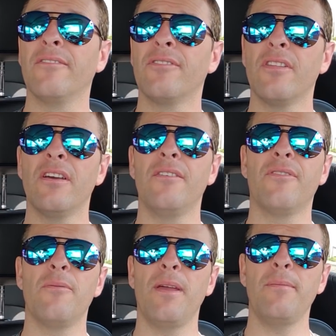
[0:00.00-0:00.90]
For
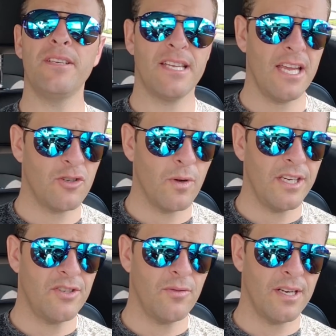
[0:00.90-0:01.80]
the baby stay,
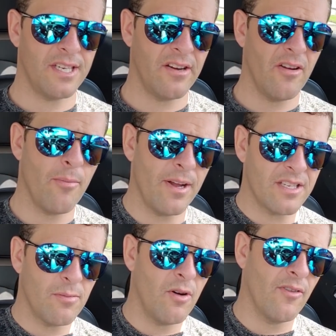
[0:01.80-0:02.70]
22 Ontario
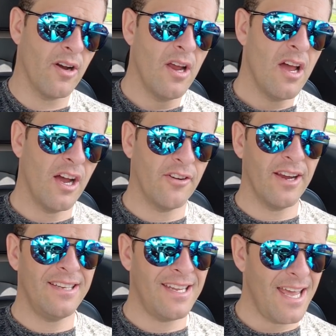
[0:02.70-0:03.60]
breds come over. A
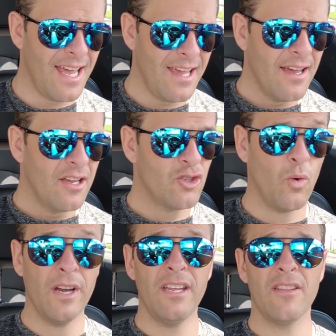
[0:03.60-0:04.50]
great day.
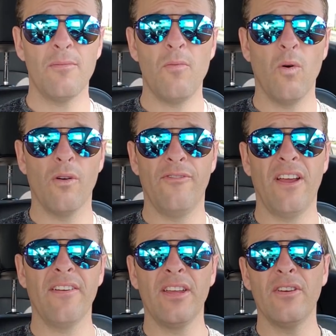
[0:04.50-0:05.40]
20 of them were
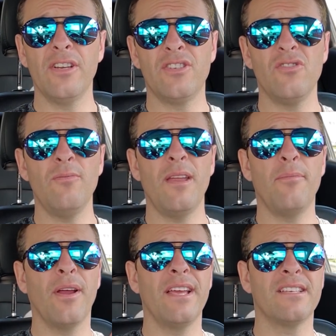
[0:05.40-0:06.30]
very good. 2 made
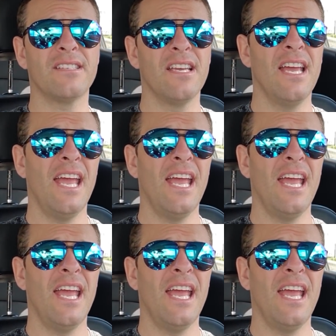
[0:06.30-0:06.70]
breaks.